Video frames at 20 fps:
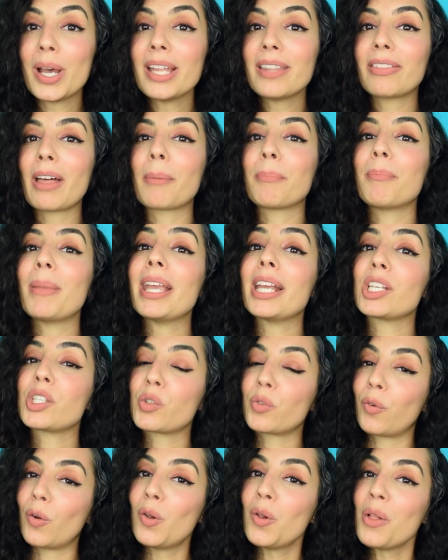it that makes
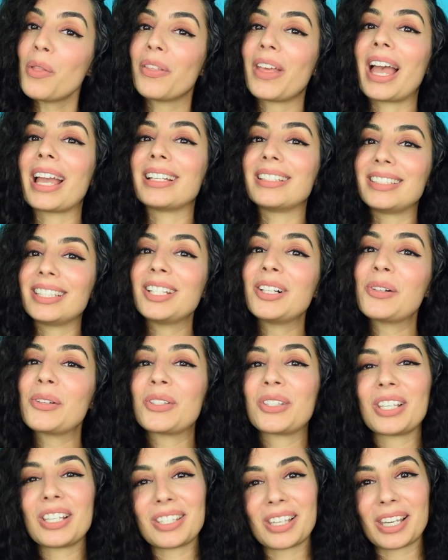fall the ideal
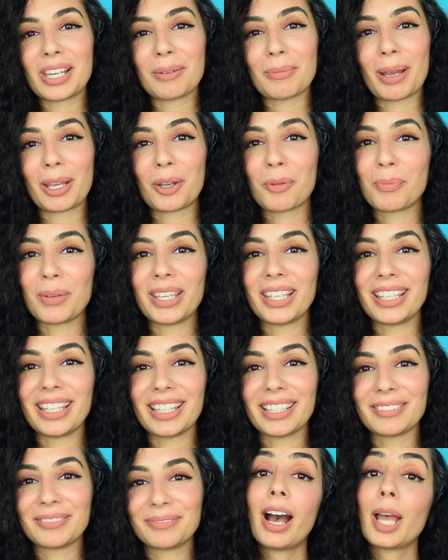season in my
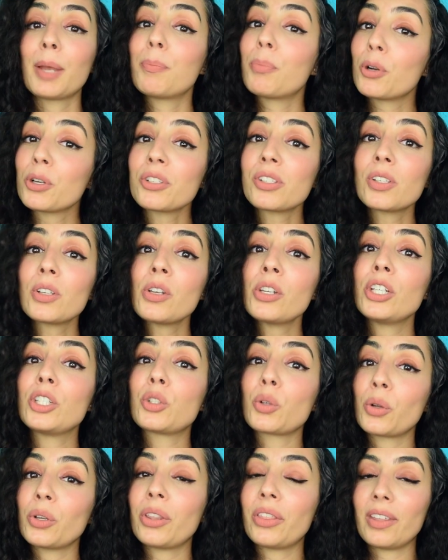opinion. I personally
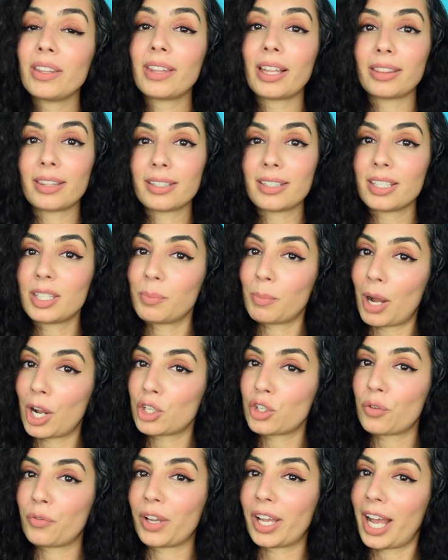don't think that this is
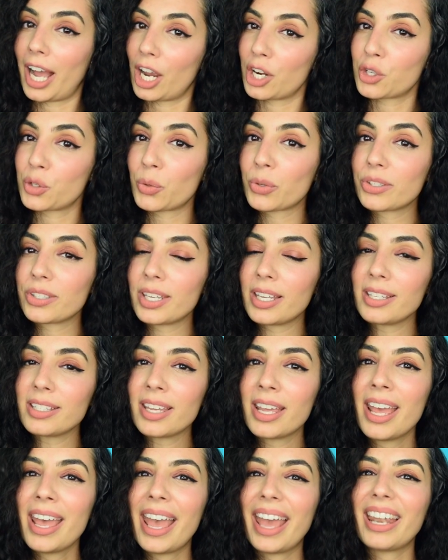much of a casual scent,
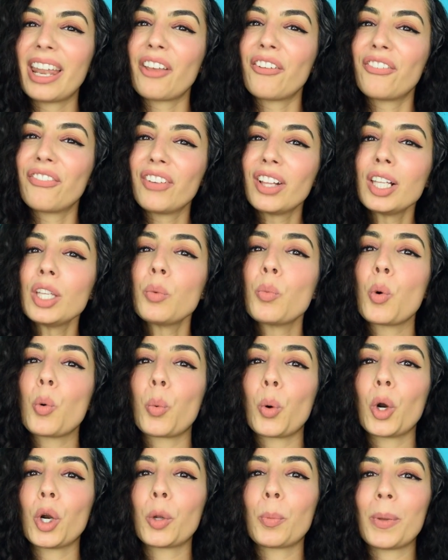and I feel it would
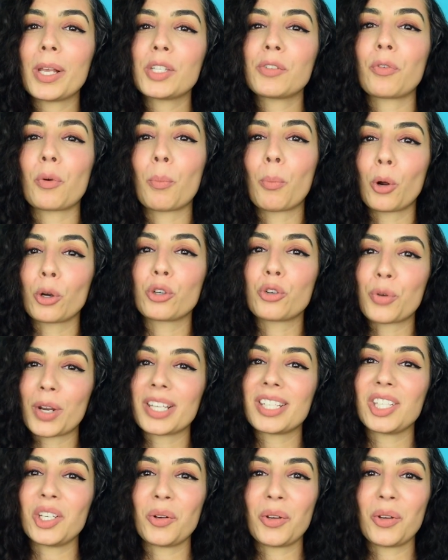work best for more dressy